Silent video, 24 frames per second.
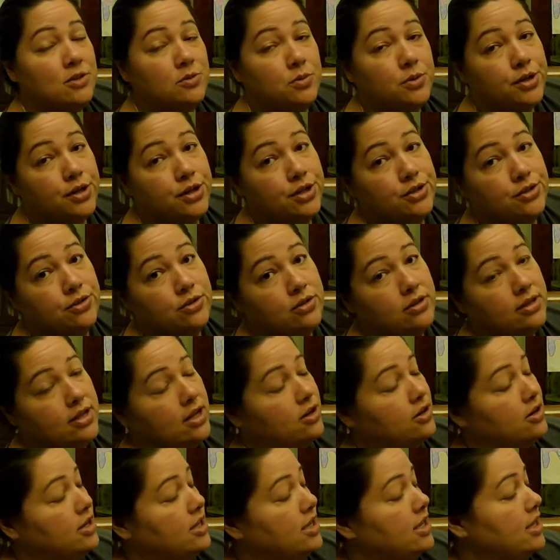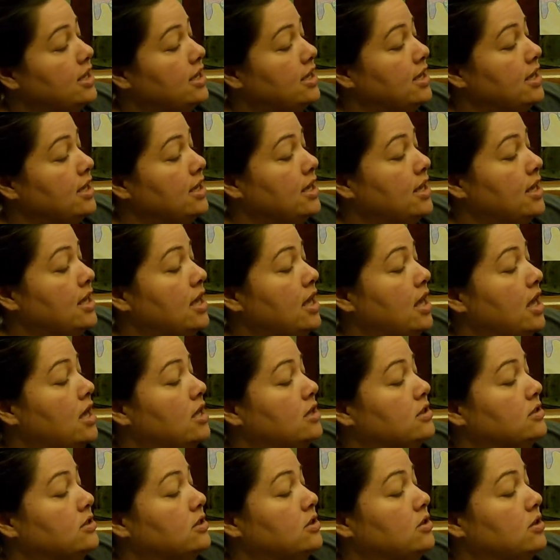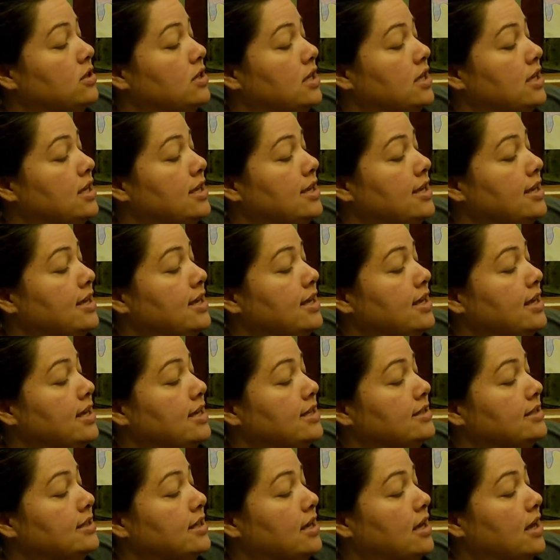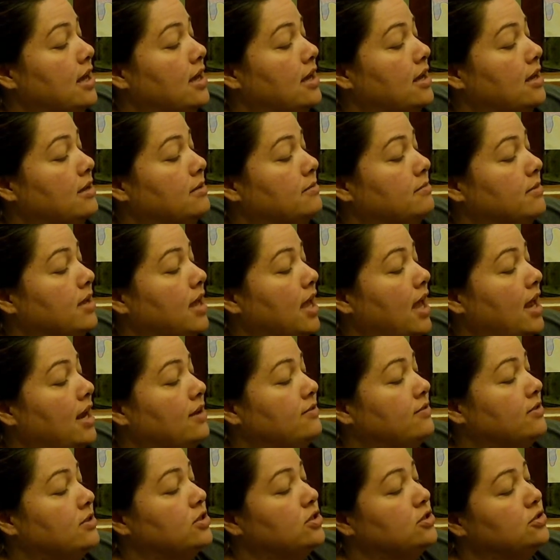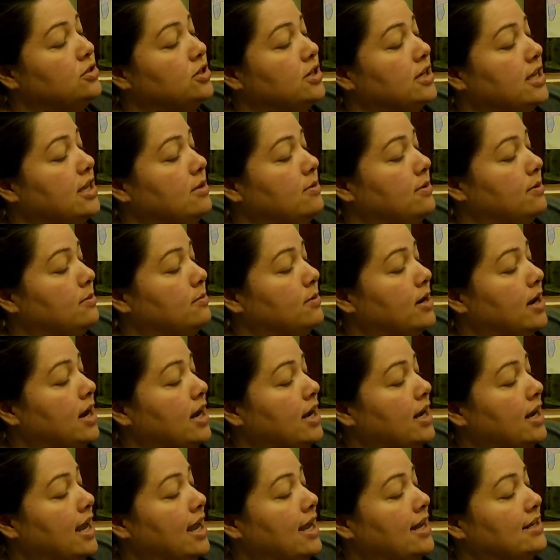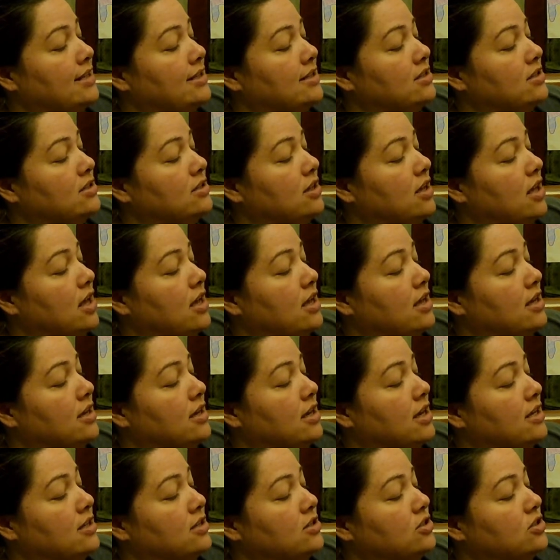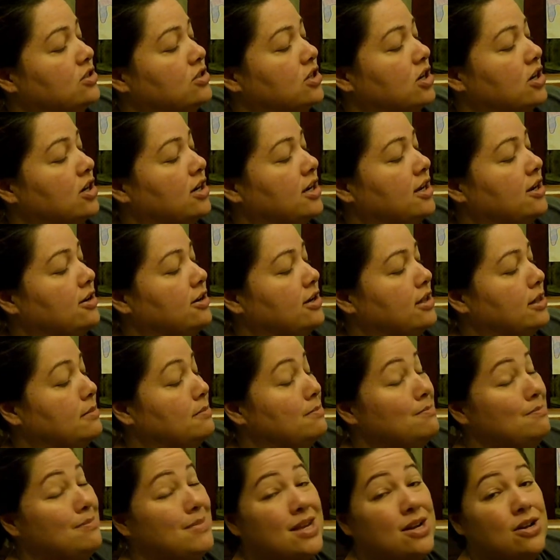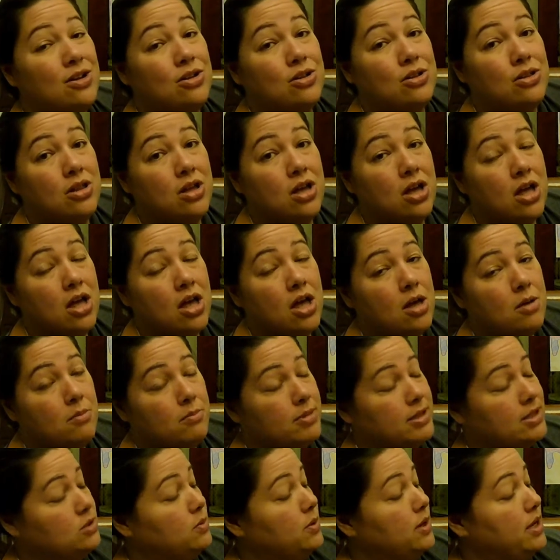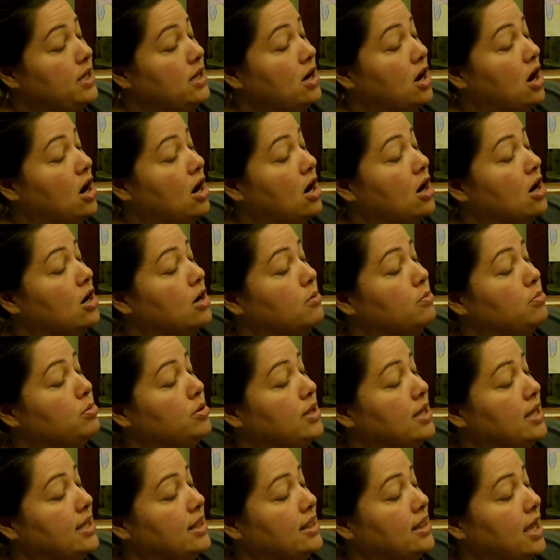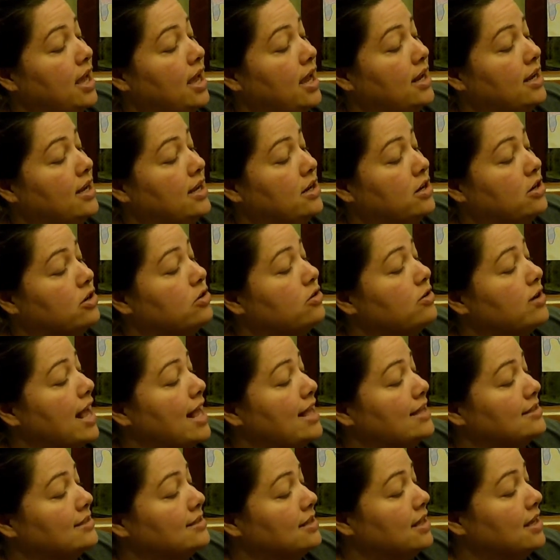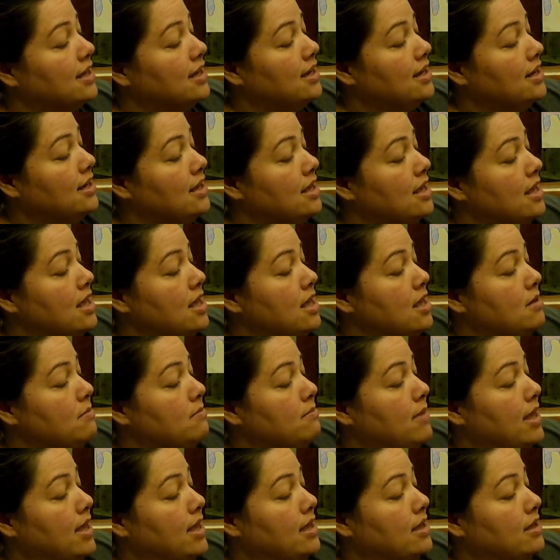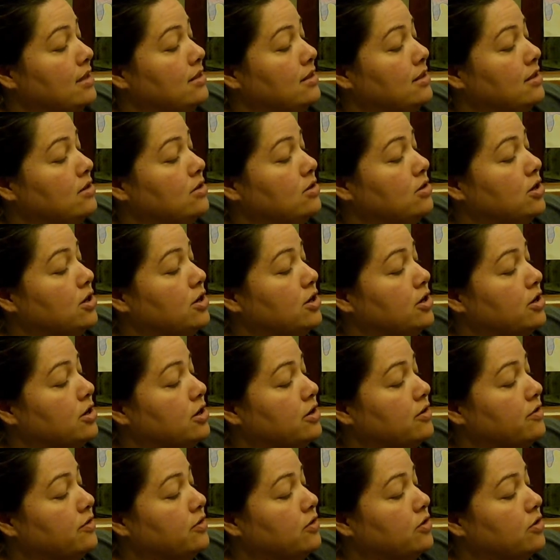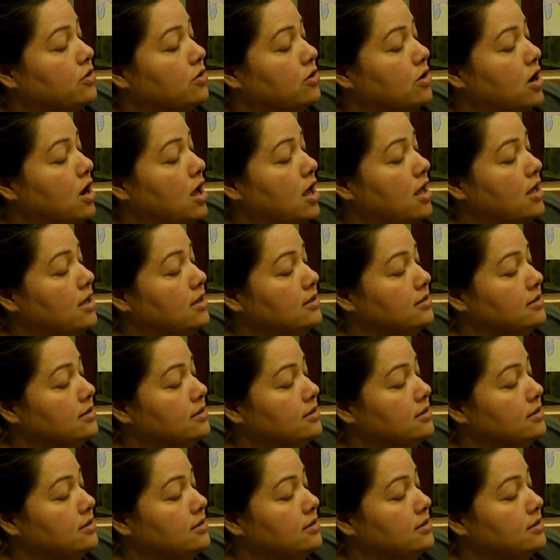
we're going to do the letter E. So the E is kind of a tricky one. We're kind of going to start here in the middle between our plane line and our grass line. Make a little curve across,